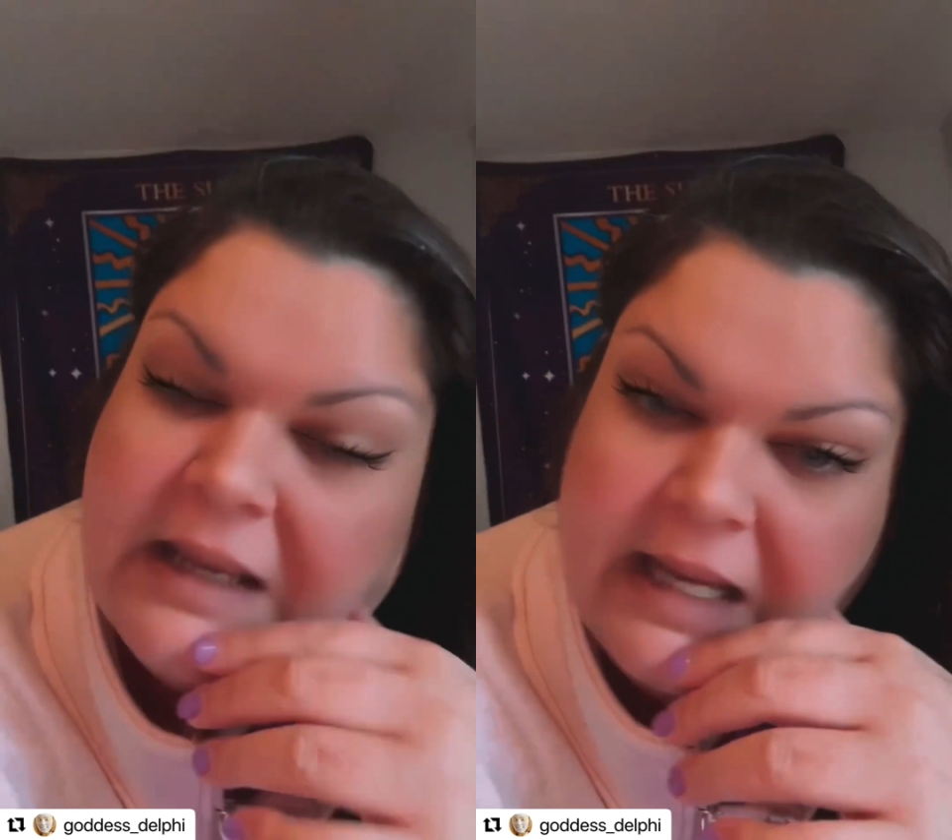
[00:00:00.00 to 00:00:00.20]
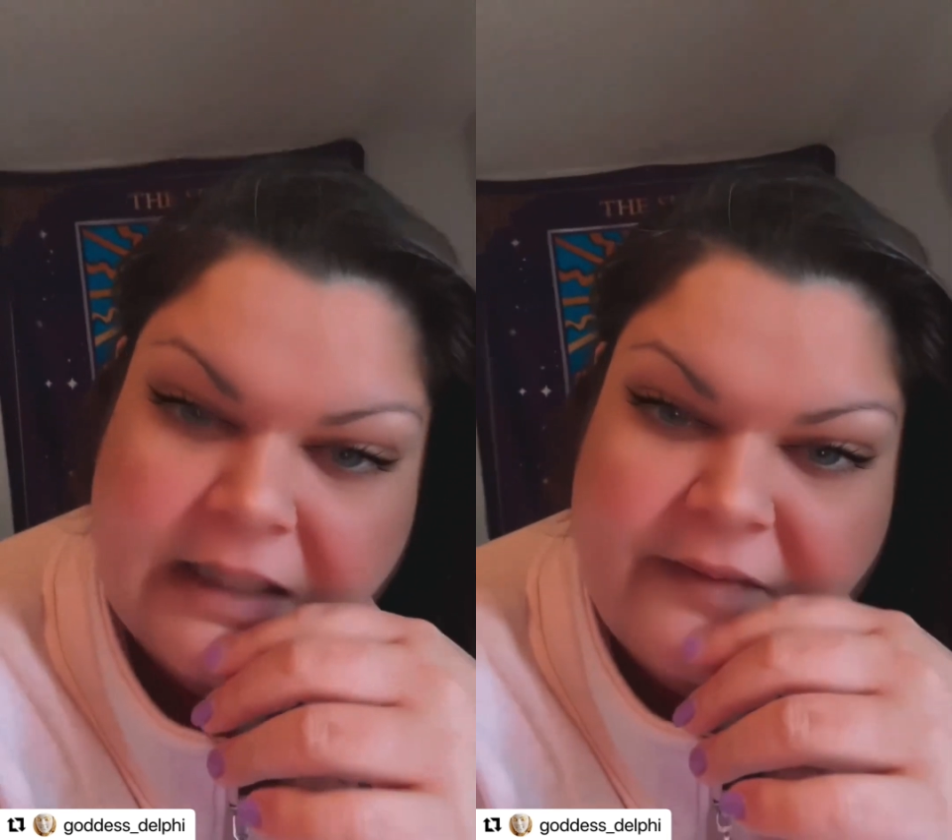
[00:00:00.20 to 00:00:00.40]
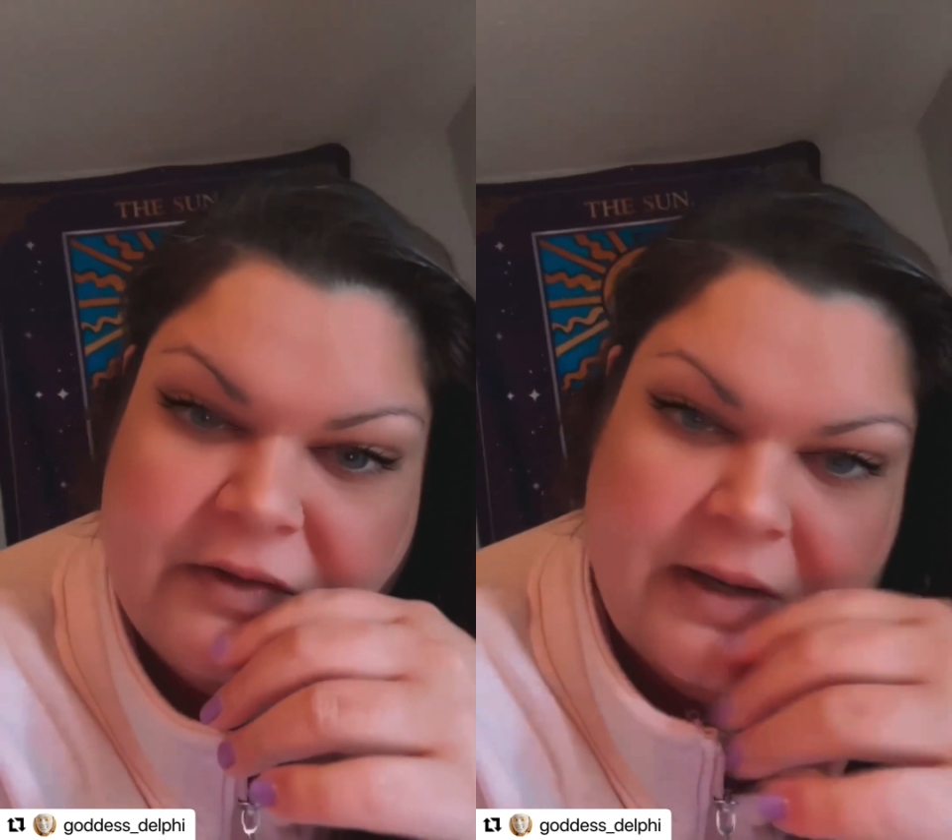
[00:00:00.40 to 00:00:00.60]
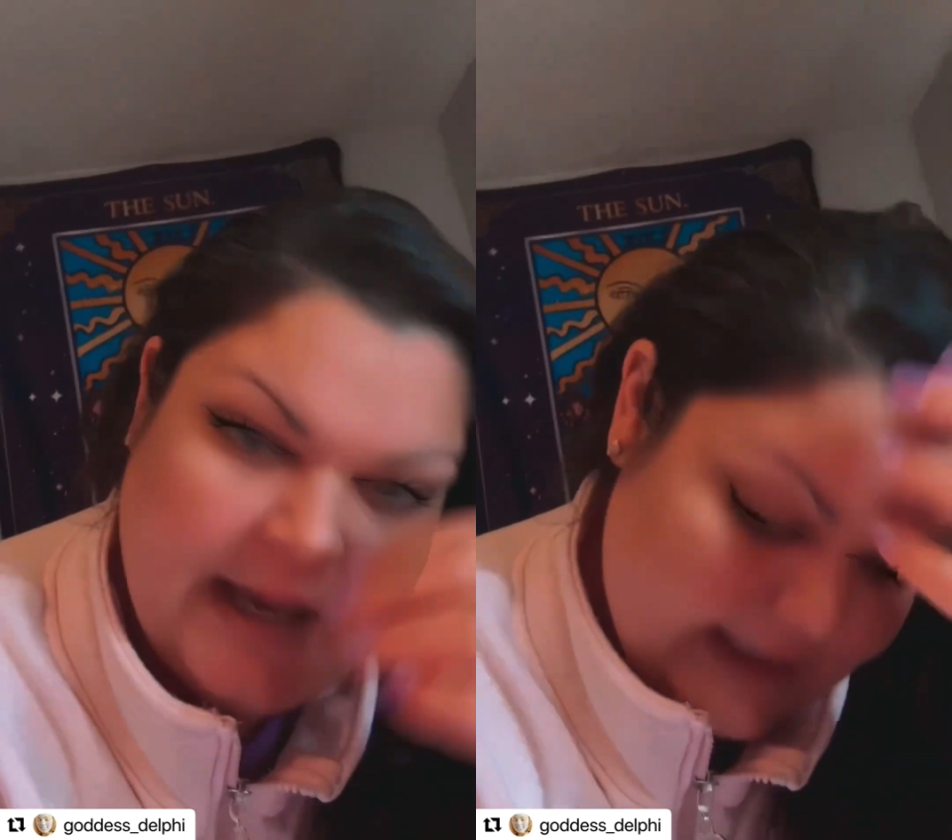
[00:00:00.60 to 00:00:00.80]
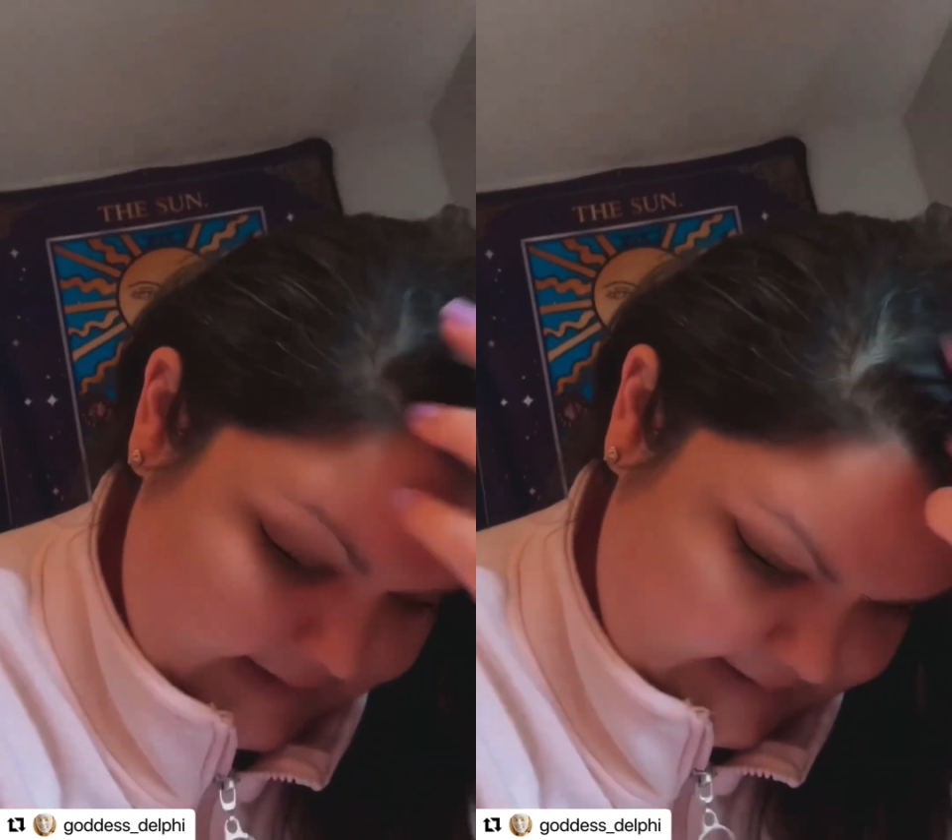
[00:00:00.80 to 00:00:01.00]
I love you
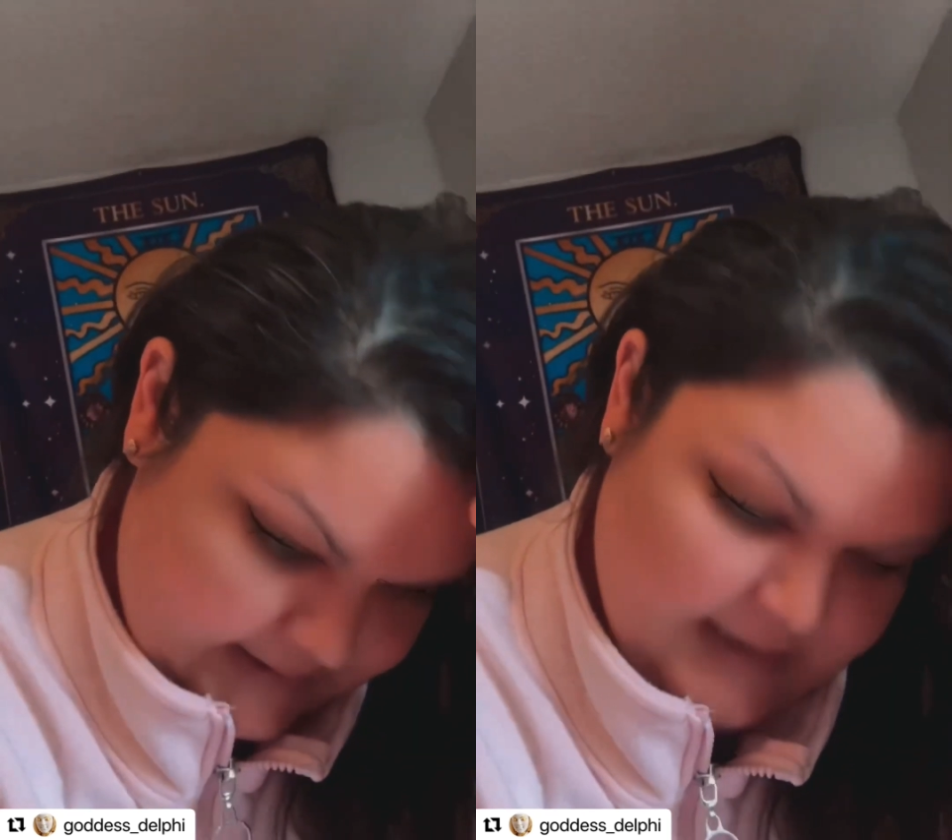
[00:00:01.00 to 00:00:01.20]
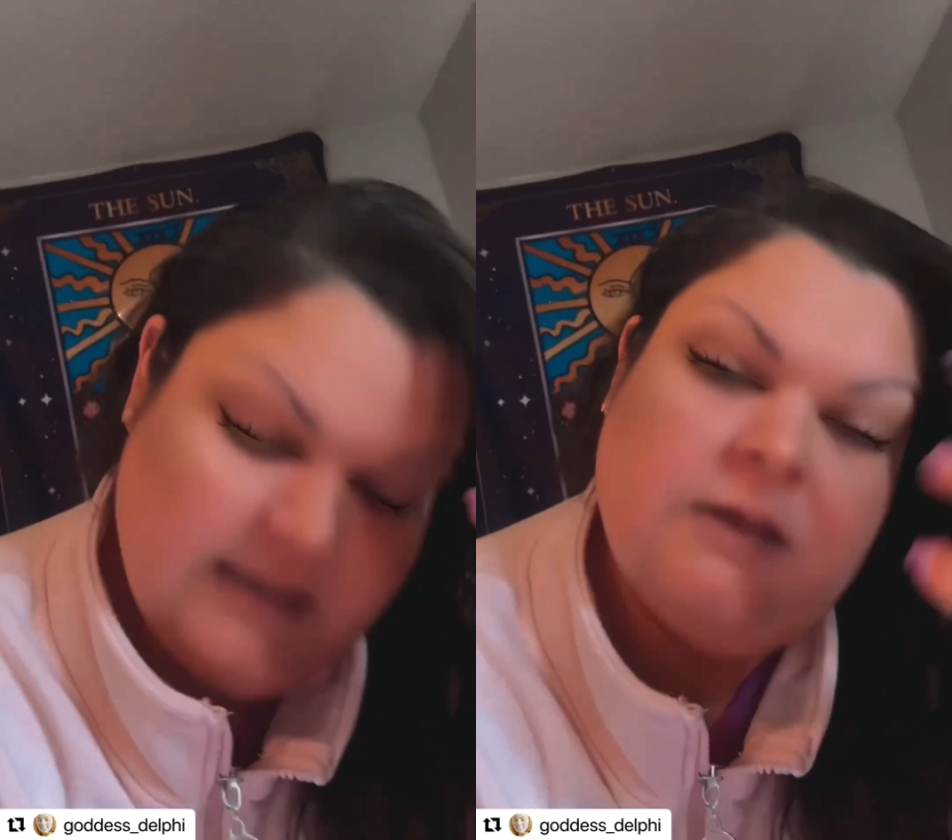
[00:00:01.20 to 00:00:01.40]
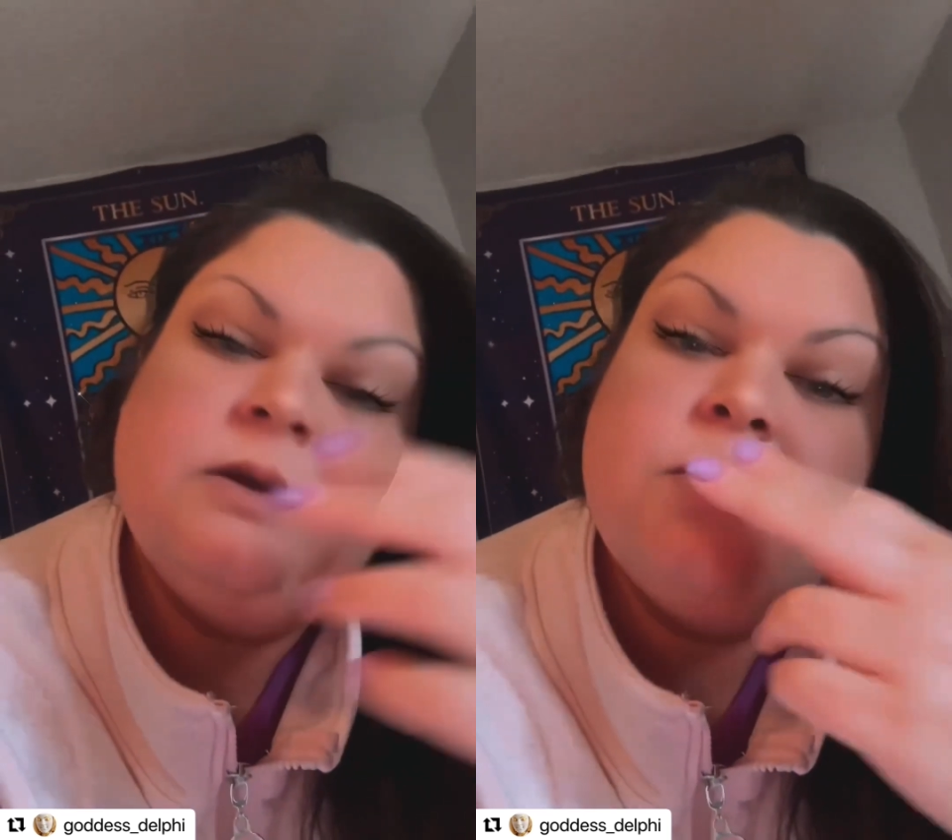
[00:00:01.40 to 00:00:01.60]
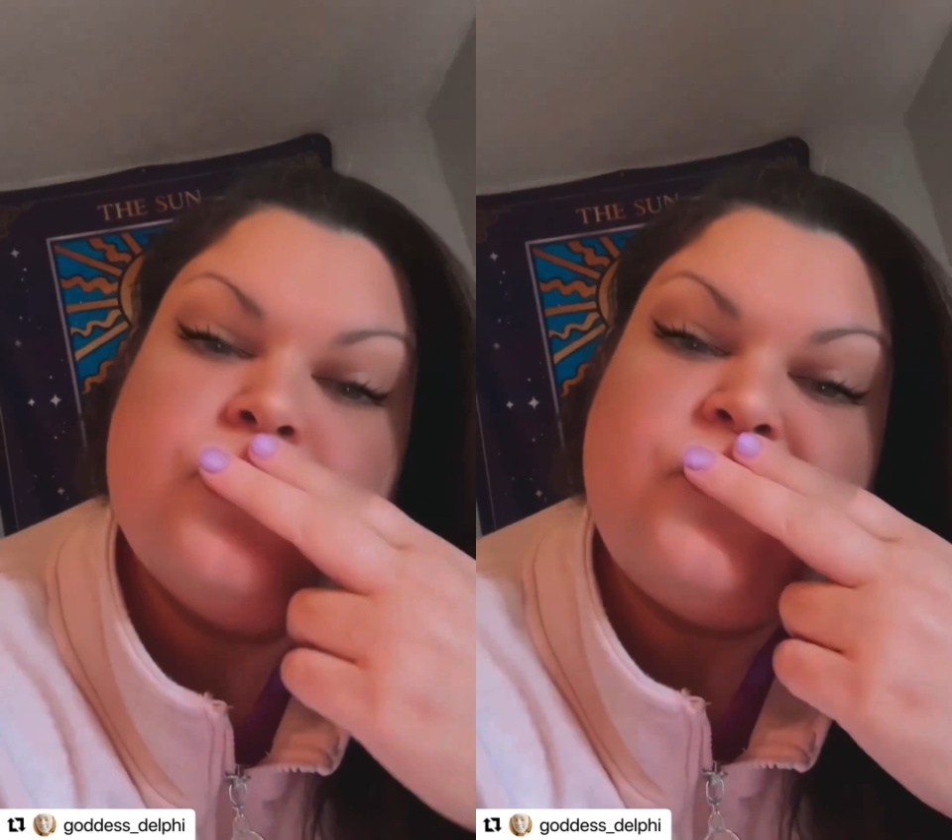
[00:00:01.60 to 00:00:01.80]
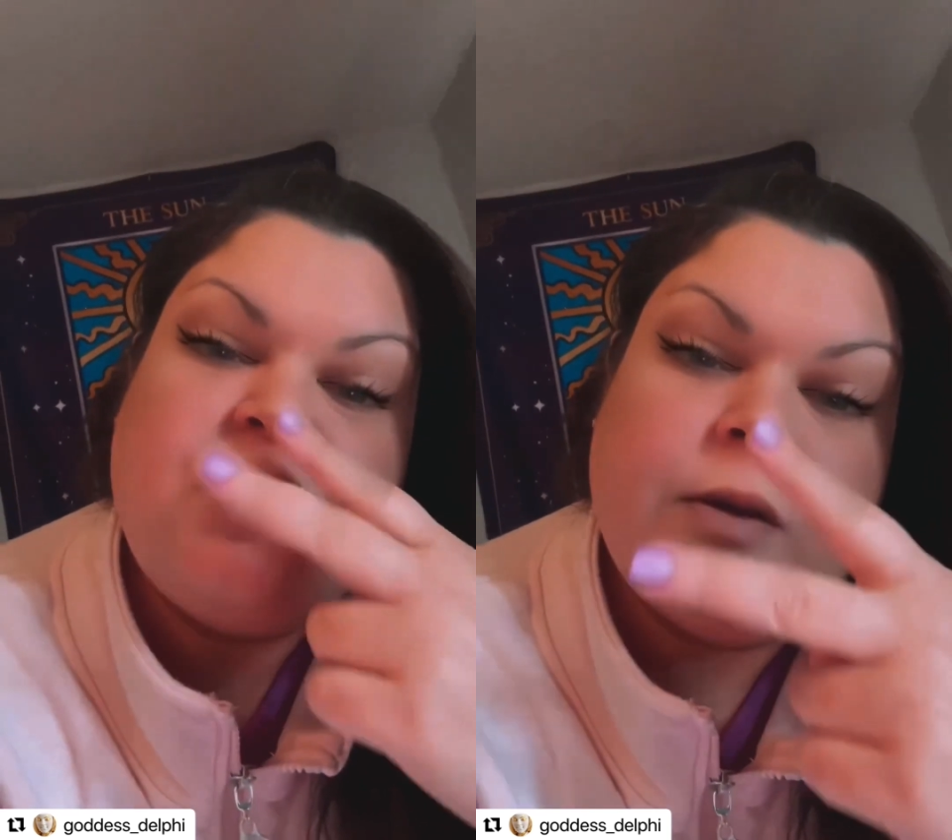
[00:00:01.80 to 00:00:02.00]
guys.
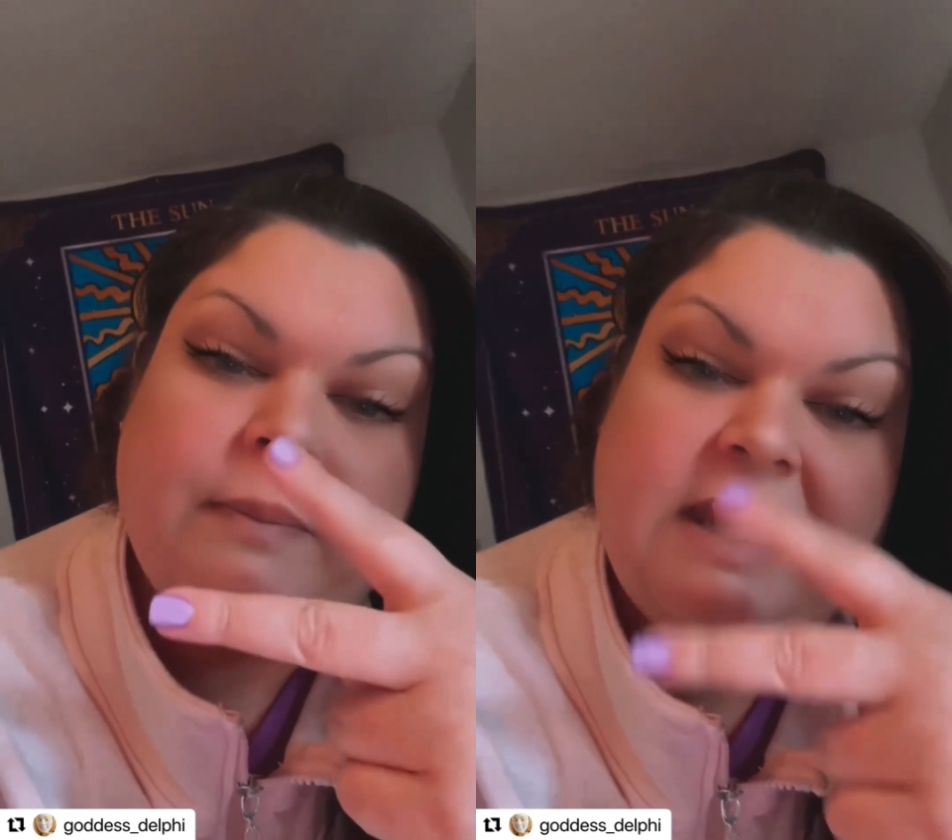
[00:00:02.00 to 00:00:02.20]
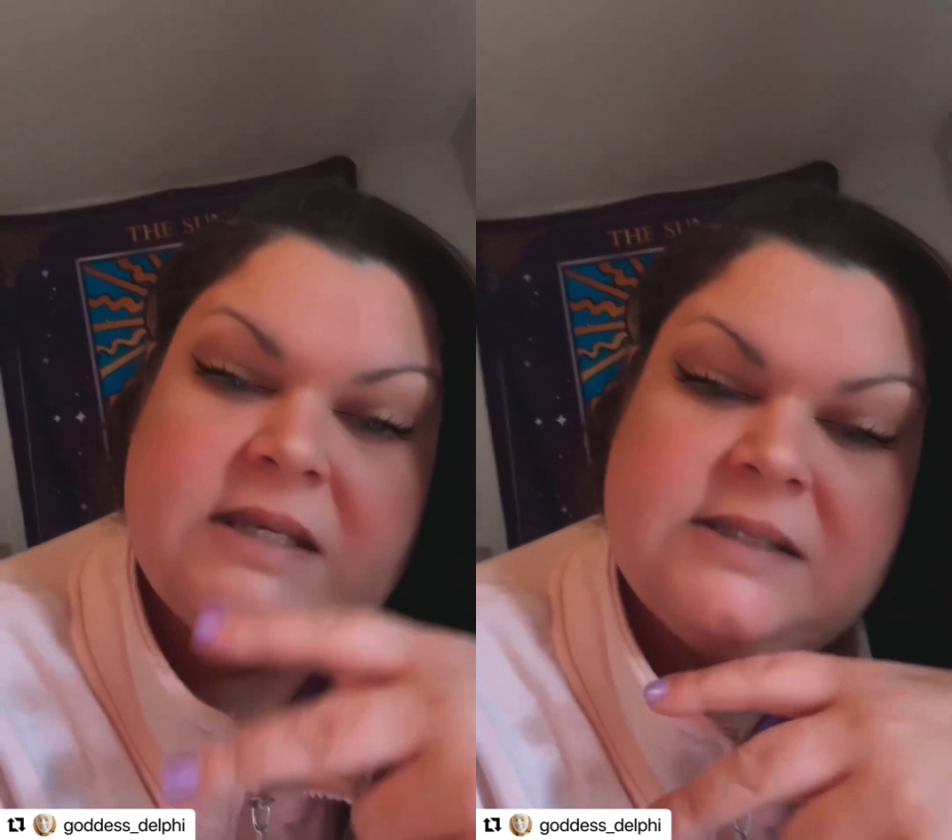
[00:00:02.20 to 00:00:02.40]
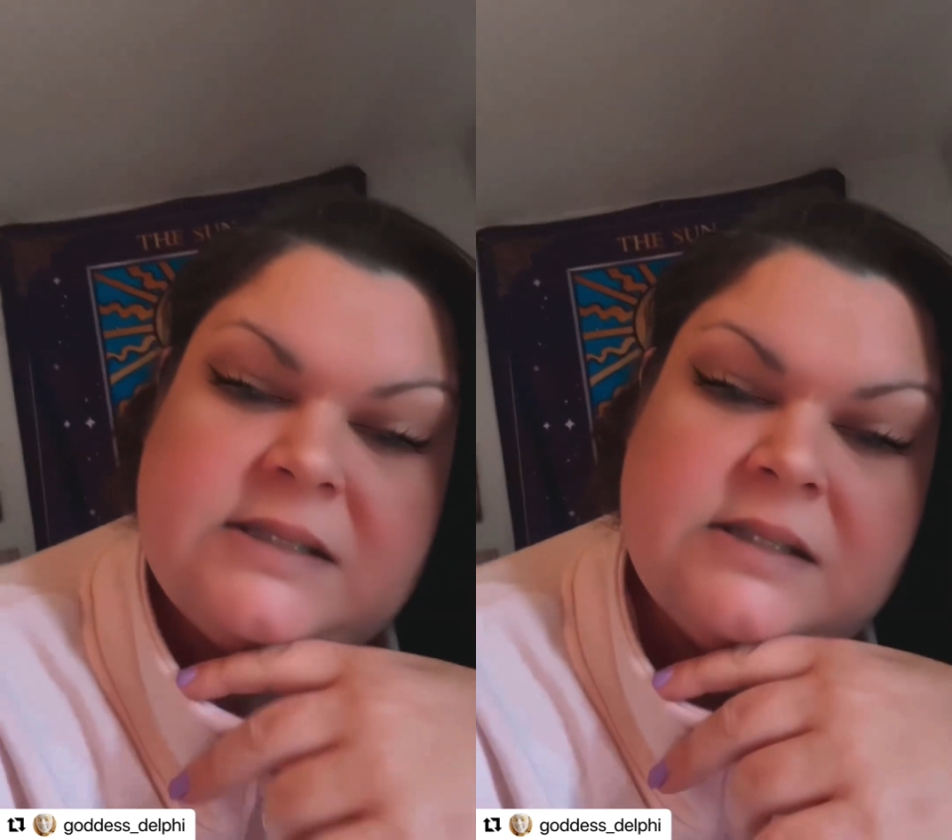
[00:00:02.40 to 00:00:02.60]
Peace.